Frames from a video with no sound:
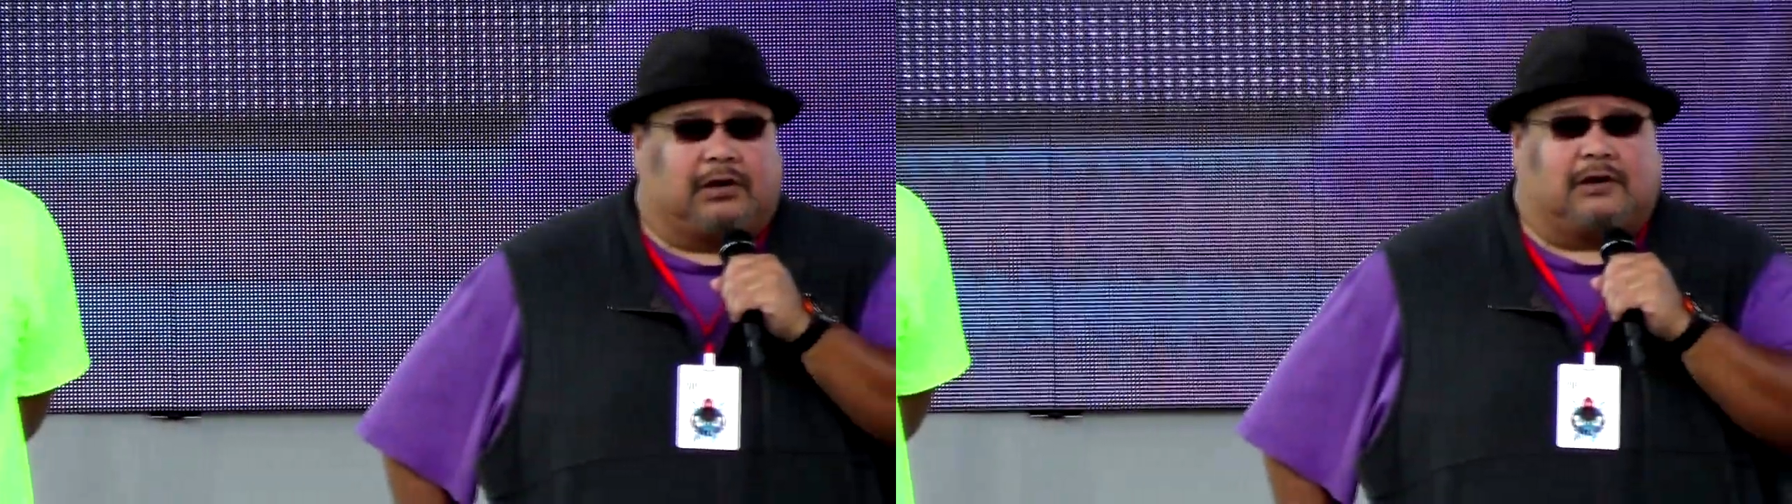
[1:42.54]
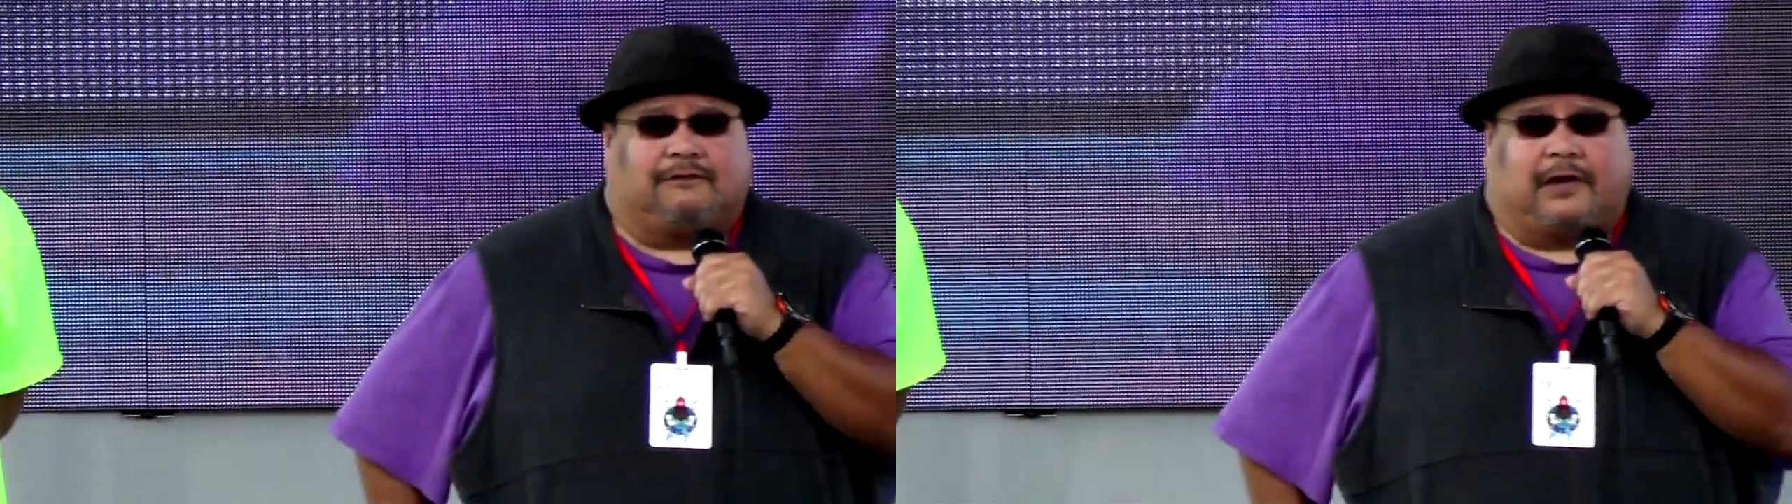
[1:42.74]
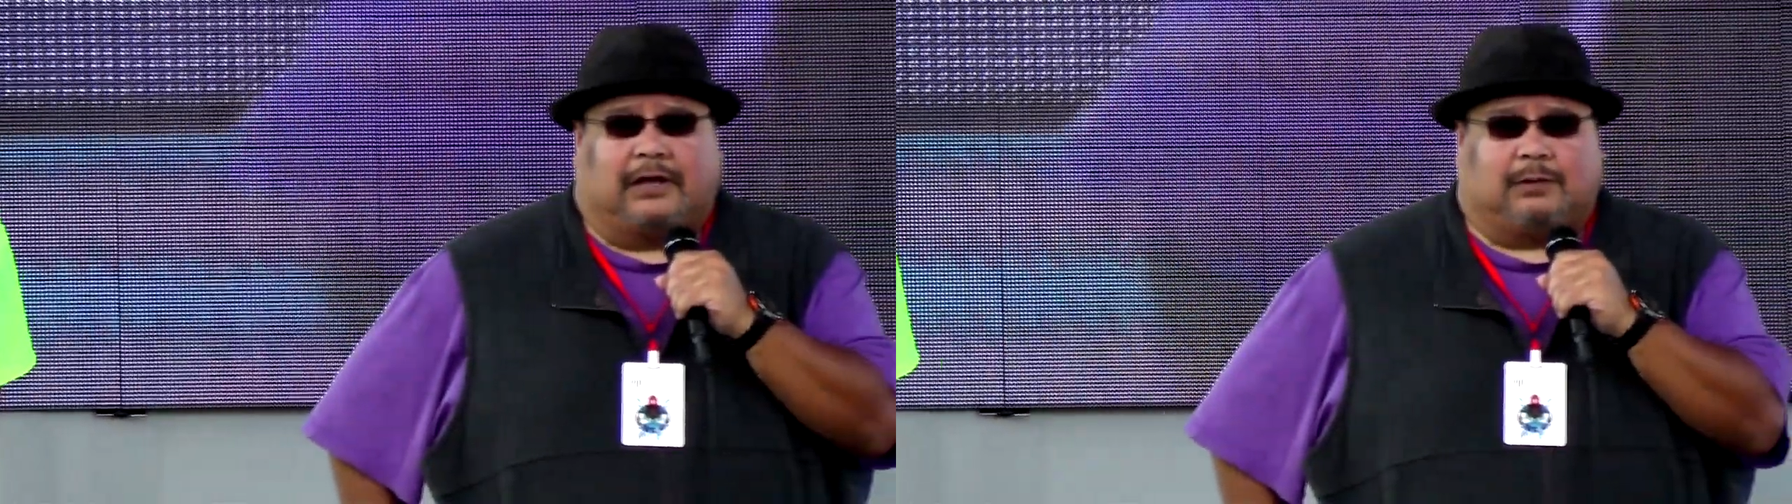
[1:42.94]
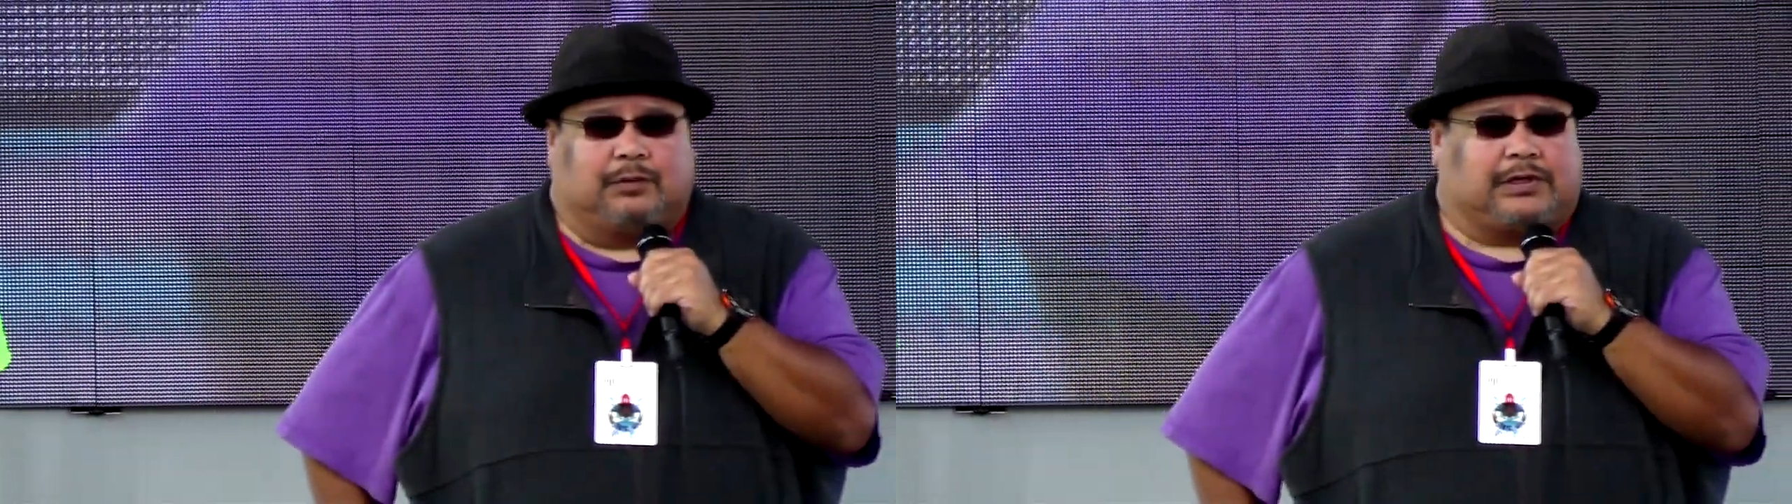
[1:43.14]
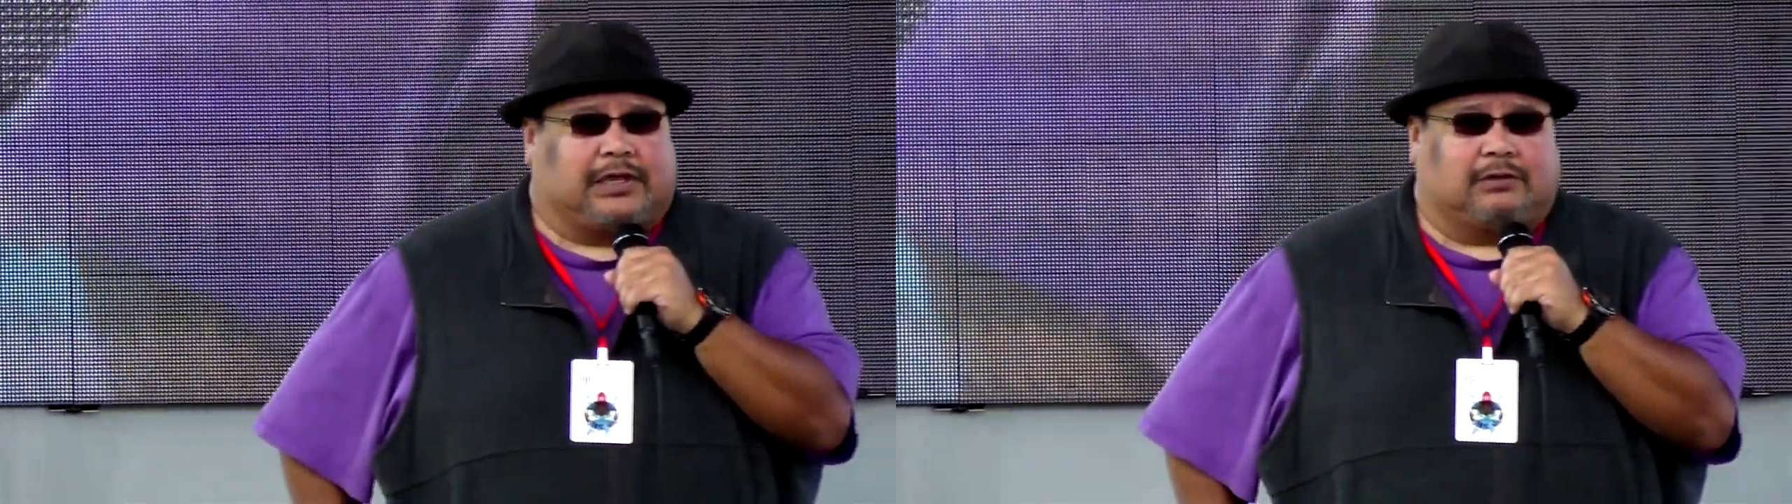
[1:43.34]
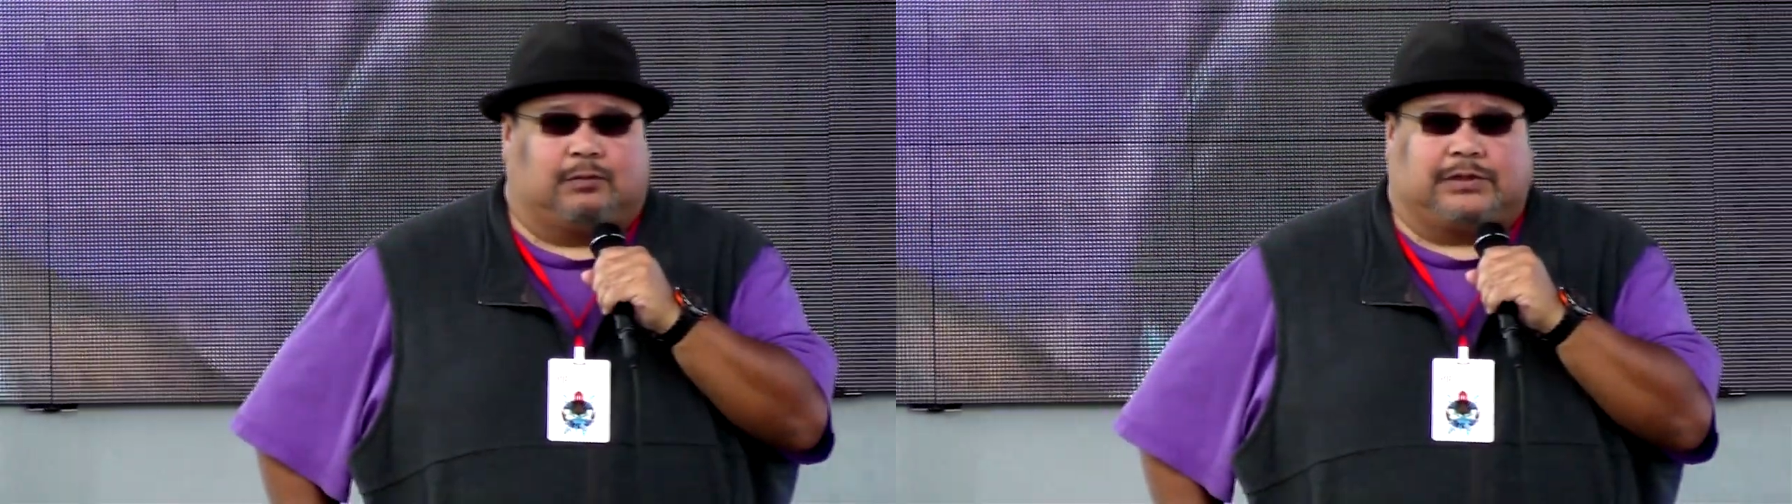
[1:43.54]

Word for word: about our environment. We care.